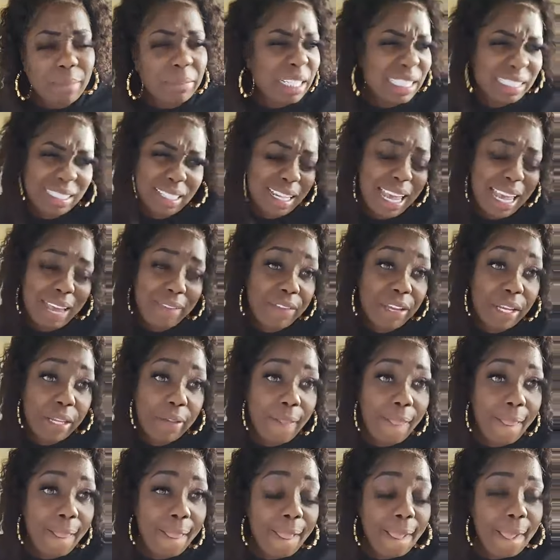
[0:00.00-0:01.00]
just living,
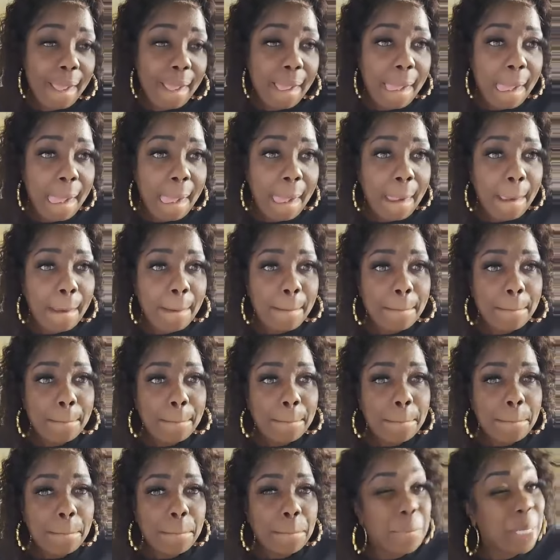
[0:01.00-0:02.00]

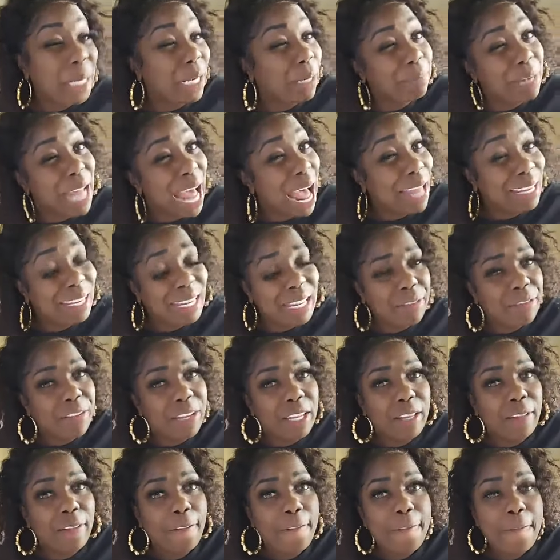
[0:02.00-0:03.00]
but I'm not
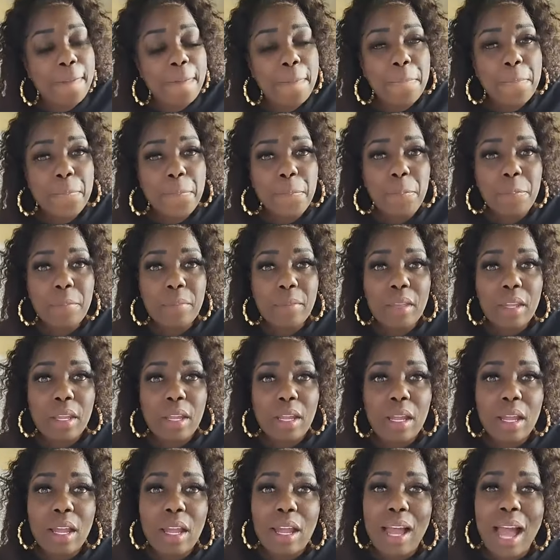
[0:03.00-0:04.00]
living.
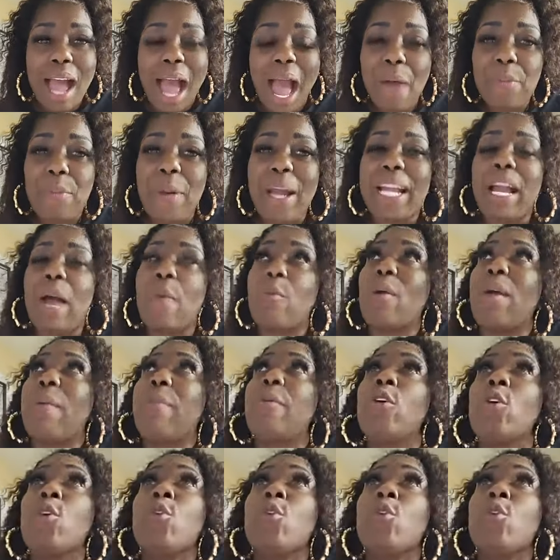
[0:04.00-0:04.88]
I wake up with